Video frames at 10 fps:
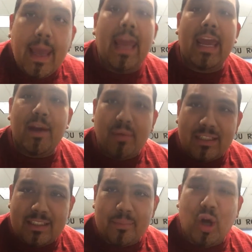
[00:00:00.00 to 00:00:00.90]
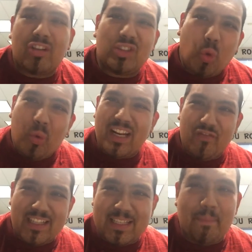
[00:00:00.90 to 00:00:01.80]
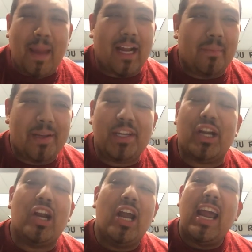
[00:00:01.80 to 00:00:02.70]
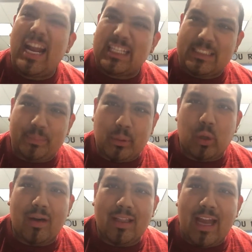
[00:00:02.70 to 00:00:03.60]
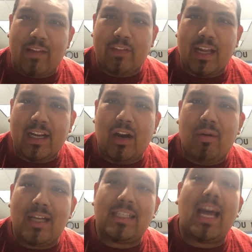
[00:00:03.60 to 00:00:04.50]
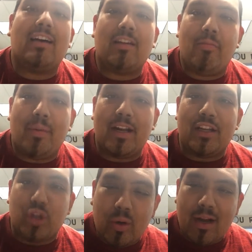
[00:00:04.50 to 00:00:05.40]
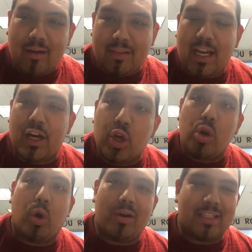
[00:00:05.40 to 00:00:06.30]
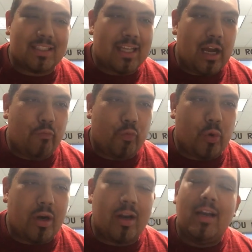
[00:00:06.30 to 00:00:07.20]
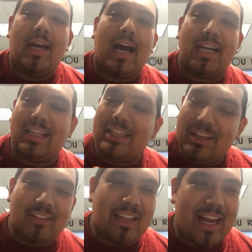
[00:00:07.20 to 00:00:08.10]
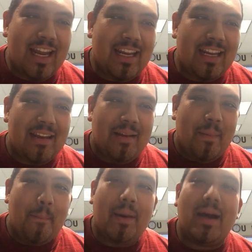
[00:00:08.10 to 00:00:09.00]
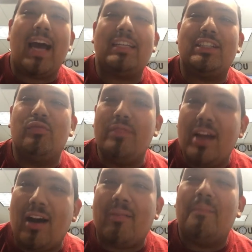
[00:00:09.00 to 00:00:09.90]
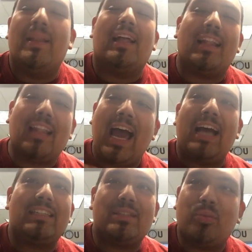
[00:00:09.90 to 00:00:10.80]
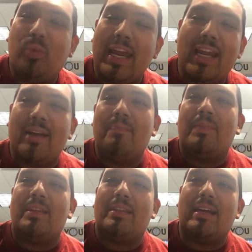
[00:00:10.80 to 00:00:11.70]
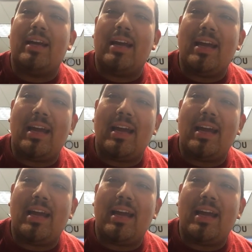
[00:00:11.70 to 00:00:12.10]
Hey, what's up, y'all? So Arenavincent back up in here, exploring life like always. How's everybody doing out there? You know what it's time for. I'm a little late, but as you know, last week, the